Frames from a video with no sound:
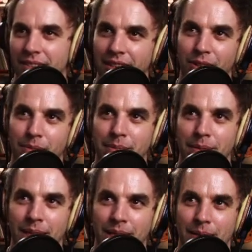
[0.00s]
So
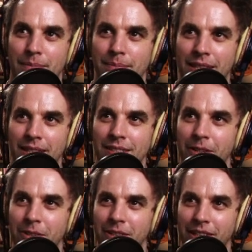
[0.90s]
maybe this
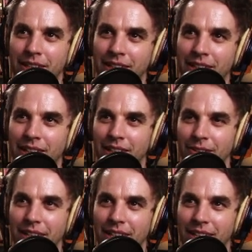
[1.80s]
Ko
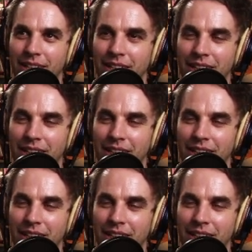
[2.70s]
threat,